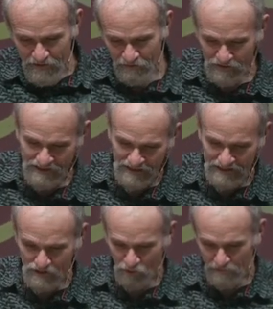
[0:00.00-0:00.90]

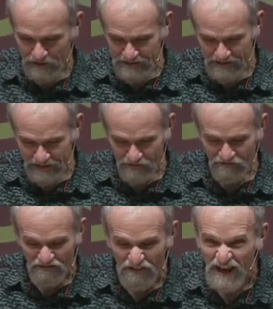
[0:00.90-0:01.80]
Condition.
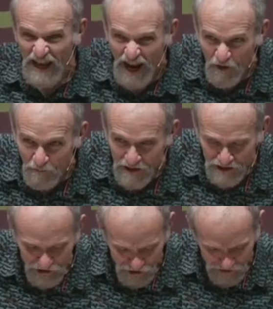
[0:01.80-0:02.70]
And
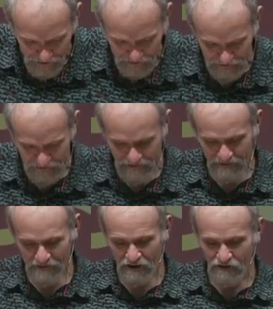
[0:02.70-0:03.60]
if
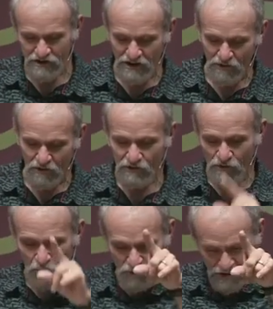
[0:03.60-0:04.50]
you
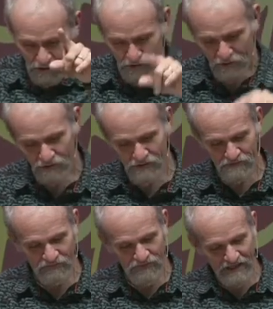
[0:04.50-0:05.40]
faithfully obey the
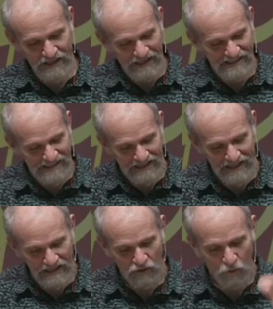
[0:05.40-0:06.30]
voice of the Lord
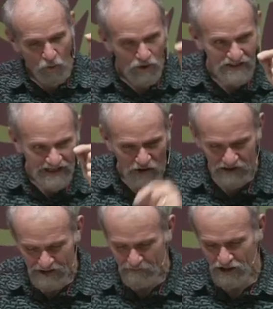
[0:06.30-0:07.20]
your God,
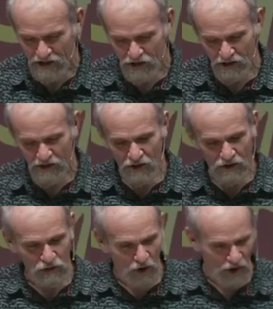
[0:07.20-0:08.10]
being
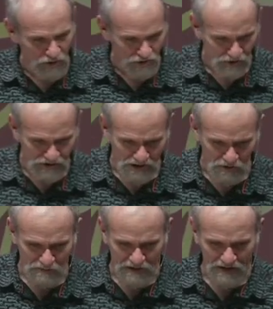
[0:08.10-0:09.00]
careful
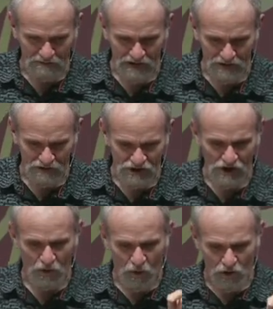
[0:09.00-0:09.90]
to do all
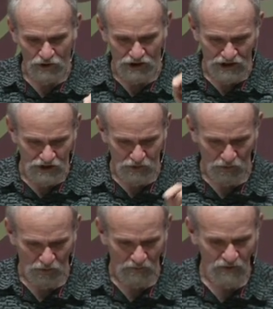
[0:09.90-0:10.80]
his
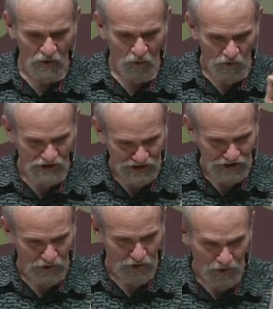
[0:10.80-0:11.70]
commandments that I command
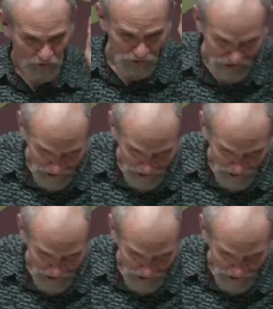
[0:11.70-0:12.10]
you today,